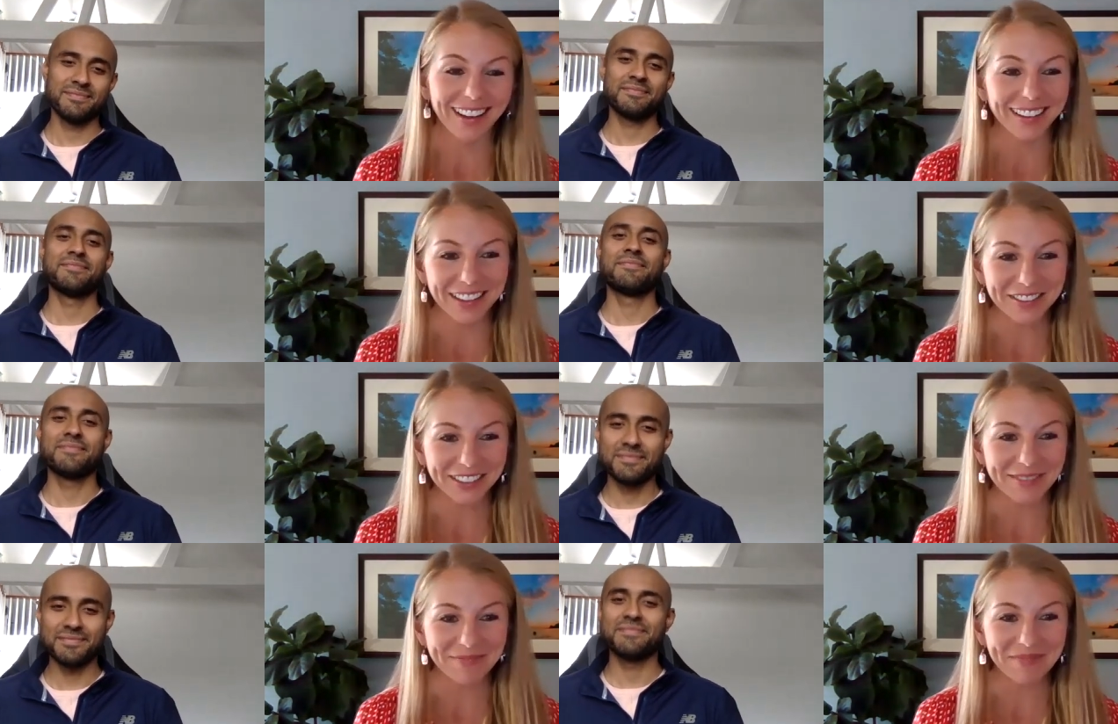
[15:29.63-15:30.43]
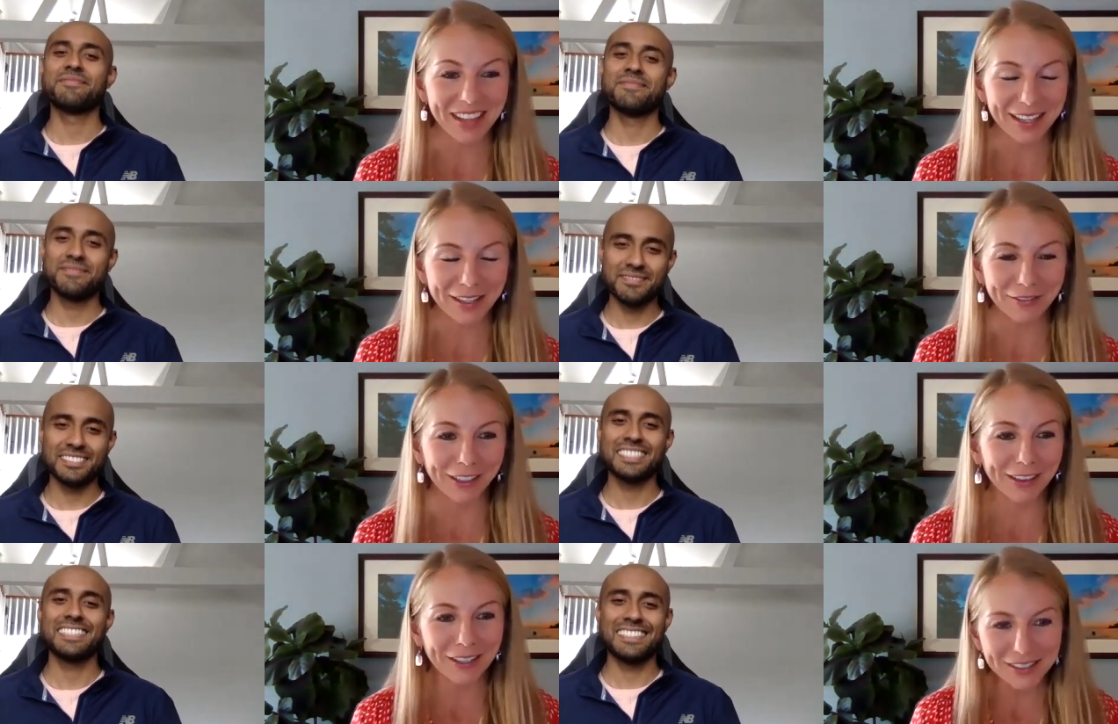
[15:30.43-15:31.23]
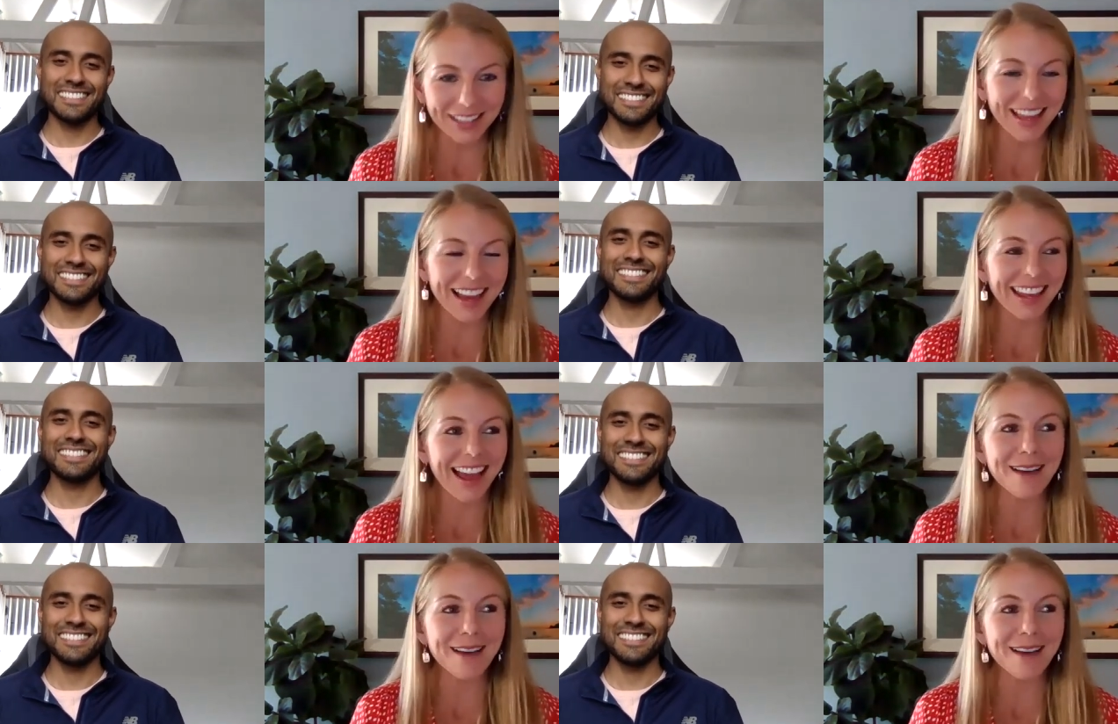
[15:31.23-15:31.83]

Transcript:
Speaker 1: I love it. Thank you for closing that